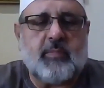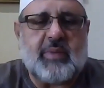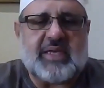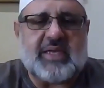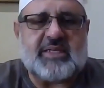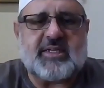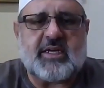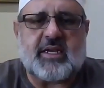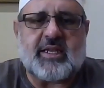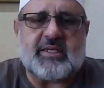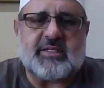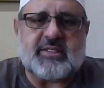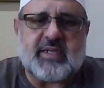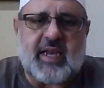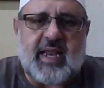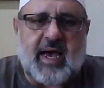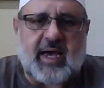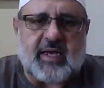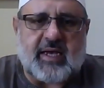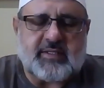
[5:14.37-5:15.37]
basically is
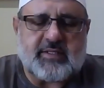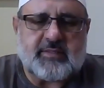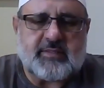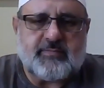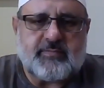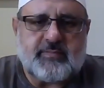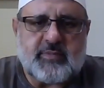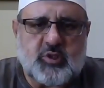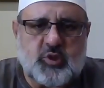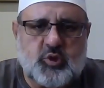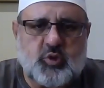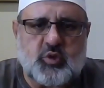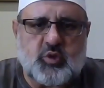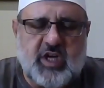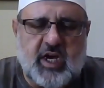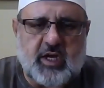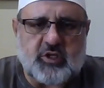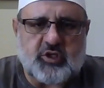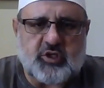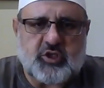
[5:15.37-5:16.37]
glass,
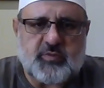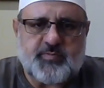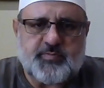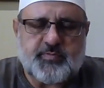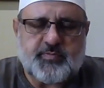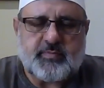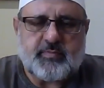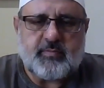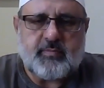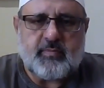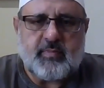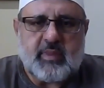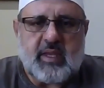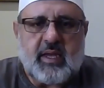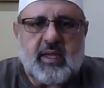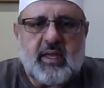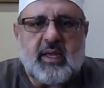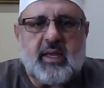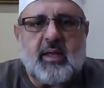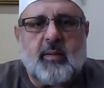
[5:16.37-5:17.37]
zujaj.
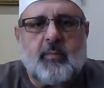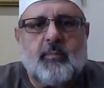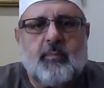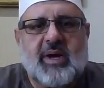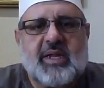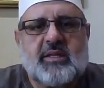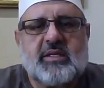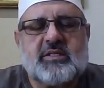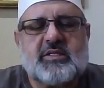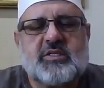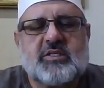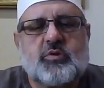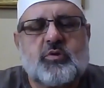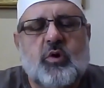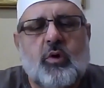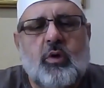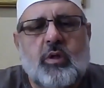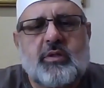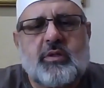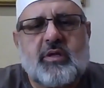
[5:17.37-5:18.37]
But it's
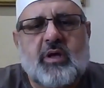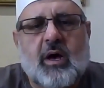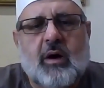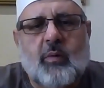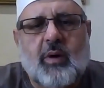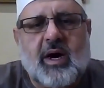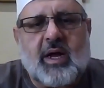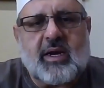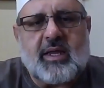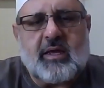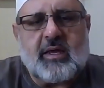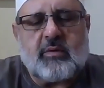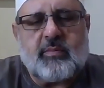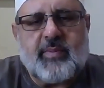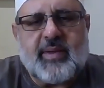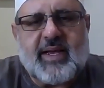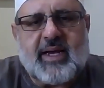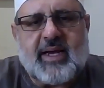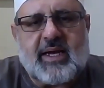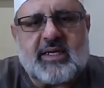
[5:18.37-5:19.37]
called qawarir
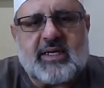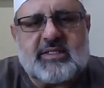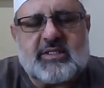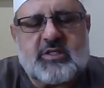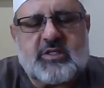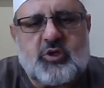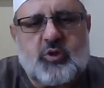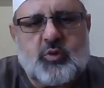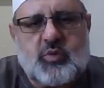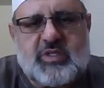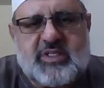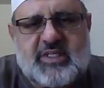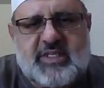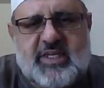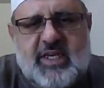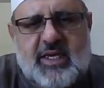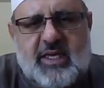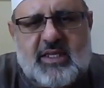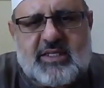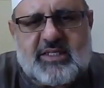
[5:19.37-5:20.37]
because you
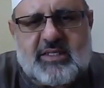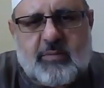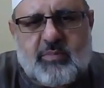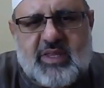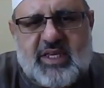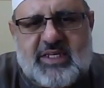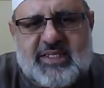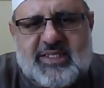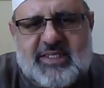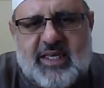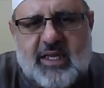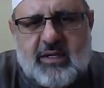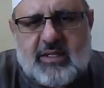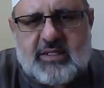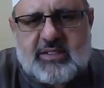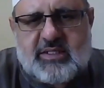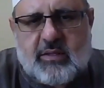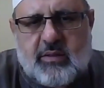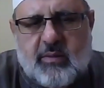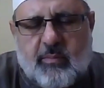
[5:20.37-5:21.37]
see something
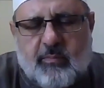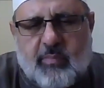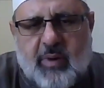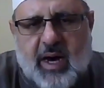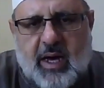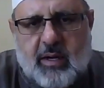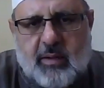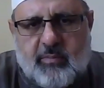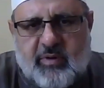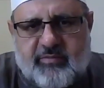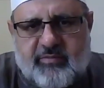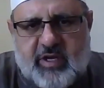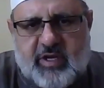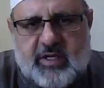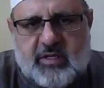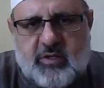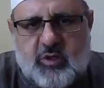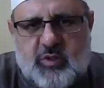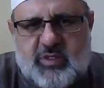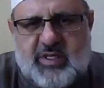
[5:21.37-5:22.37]
settles on the bottom of it.
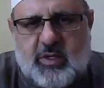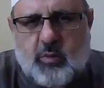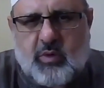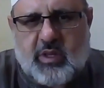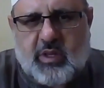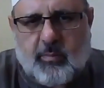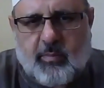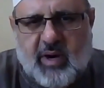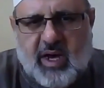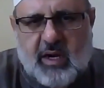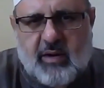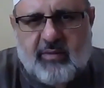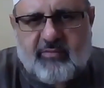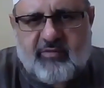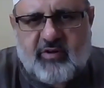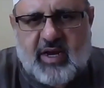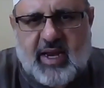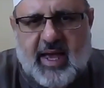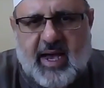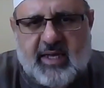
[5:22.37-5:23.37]
You see with the bottle
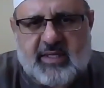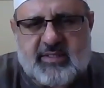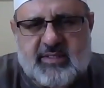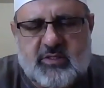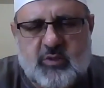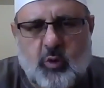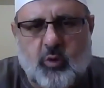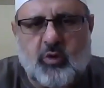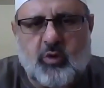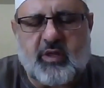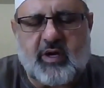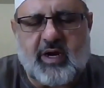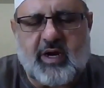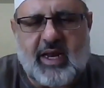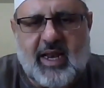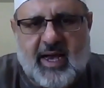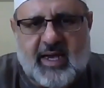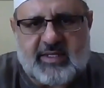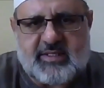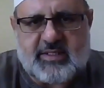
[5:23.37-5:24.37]
of glass or the
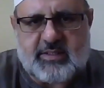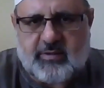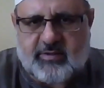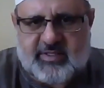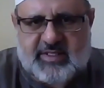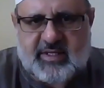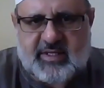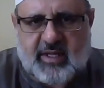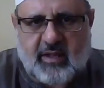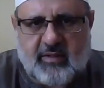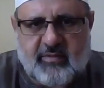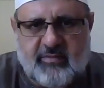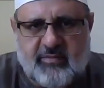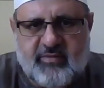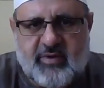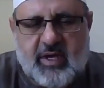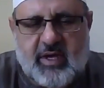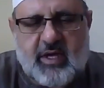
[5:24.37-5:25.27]
glass itself,